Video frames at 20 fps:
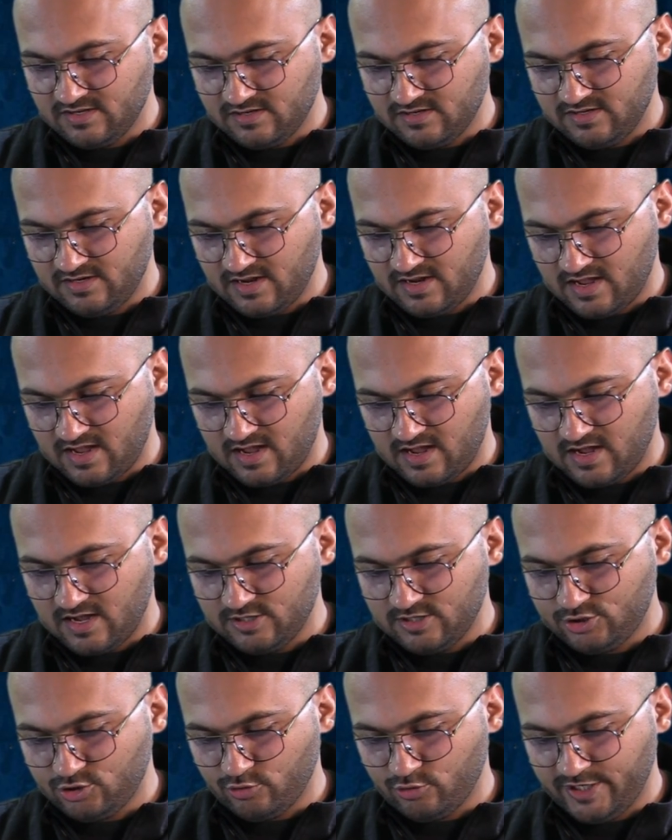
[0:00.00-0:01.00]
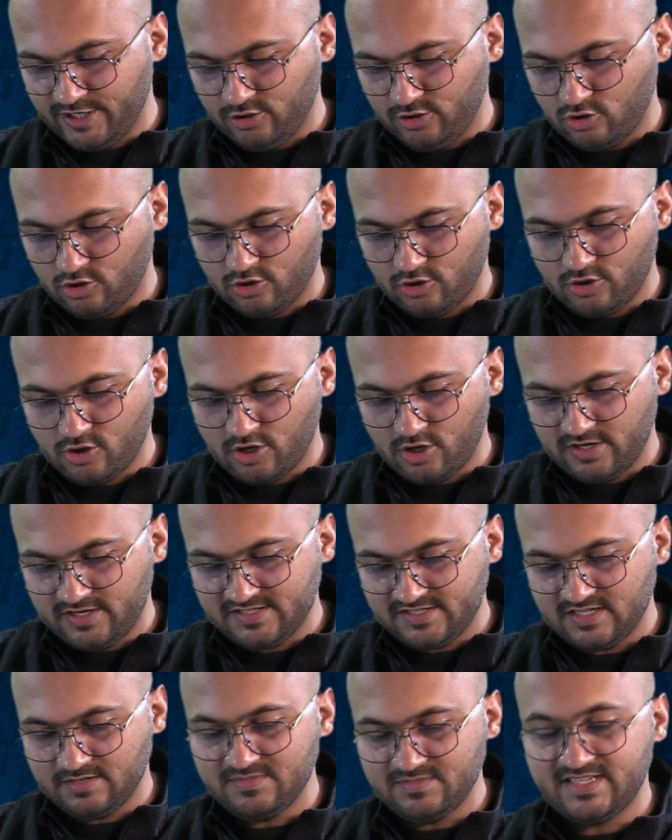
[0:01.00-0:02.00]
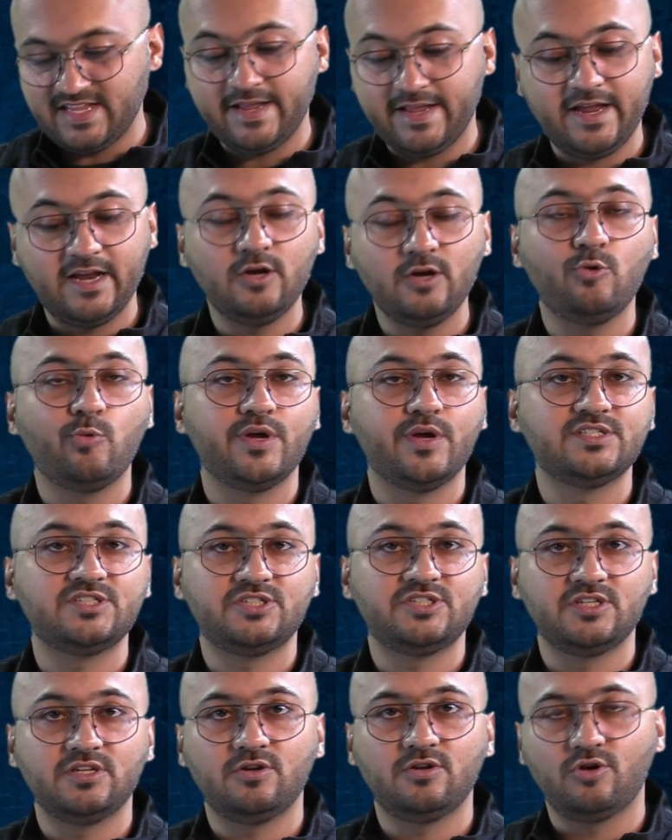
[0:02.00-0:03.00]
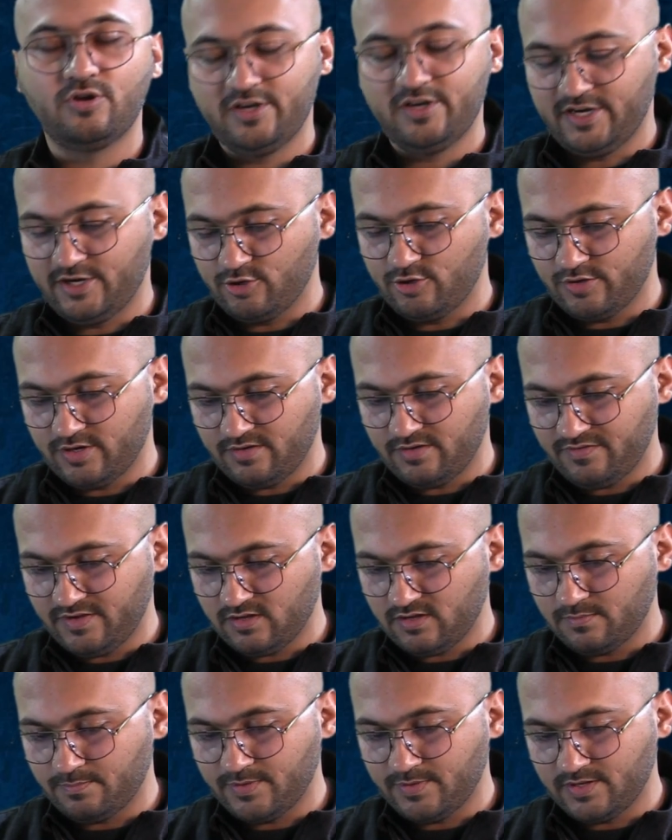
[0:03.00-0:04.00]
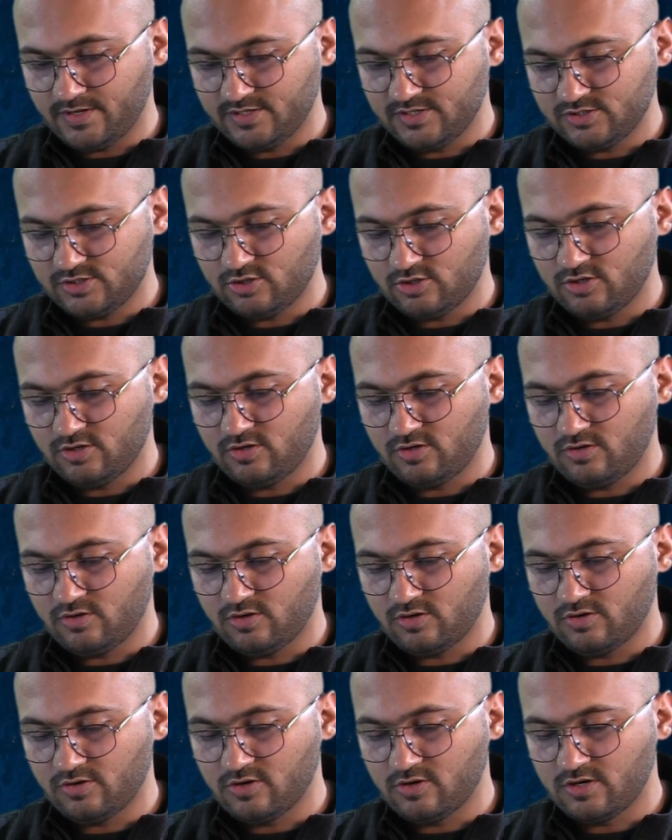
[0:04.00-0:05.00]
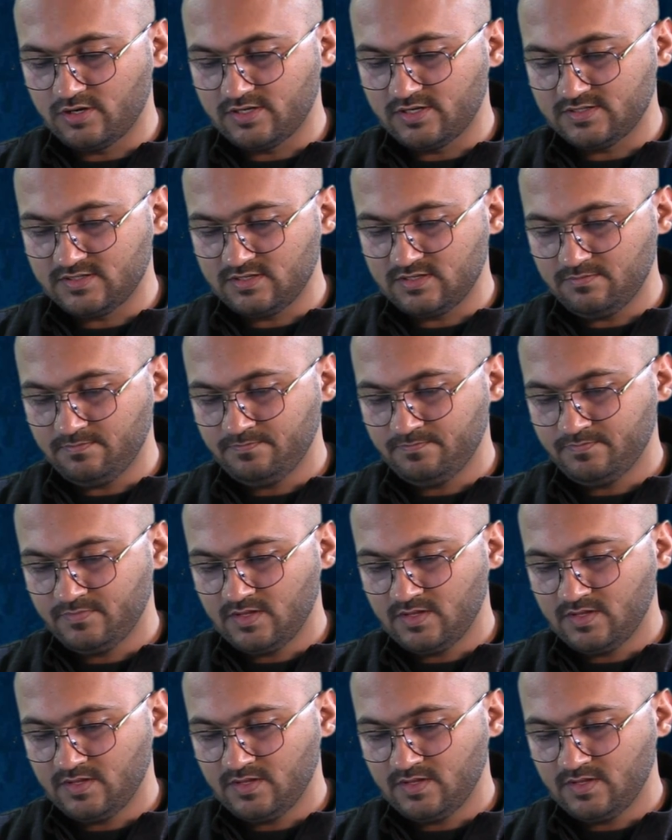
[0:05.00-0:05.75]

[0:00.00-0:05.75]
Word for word: here are showing taurodontism. Second question on radiographic appearance on taurodontism.